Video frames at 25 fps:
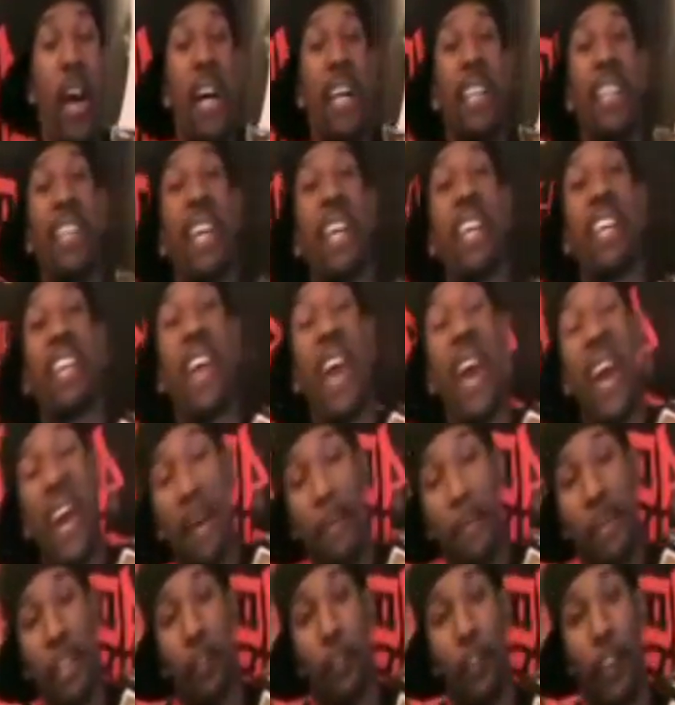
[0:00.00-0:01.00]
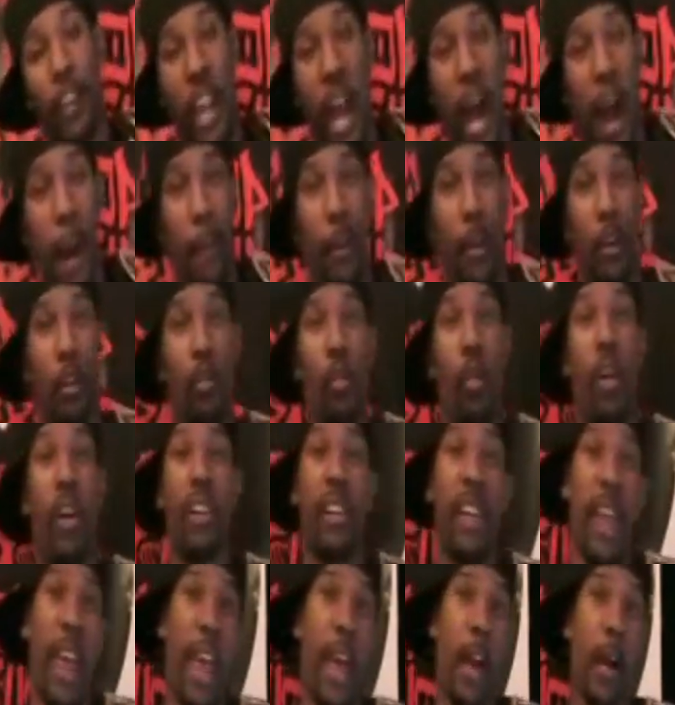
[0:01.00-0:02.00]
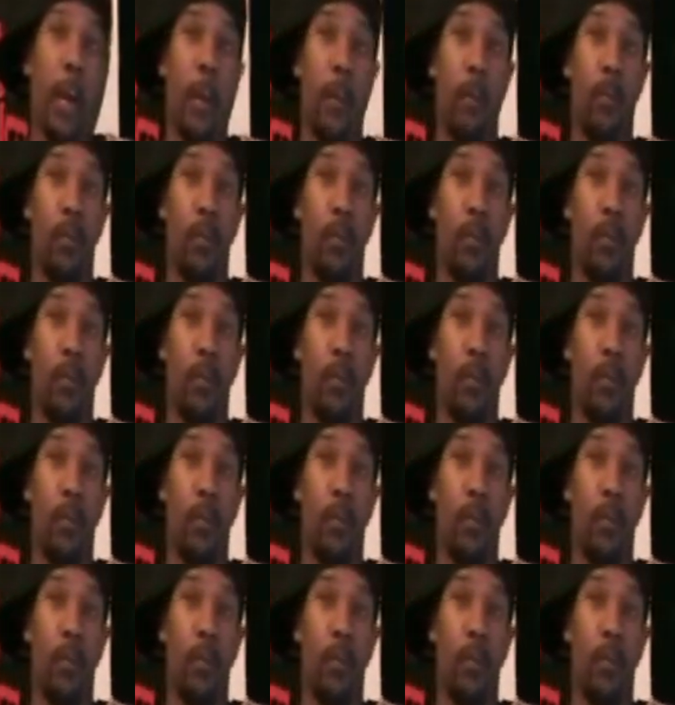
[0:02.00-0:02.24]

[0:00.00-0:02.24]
The game is phenomenal. Now,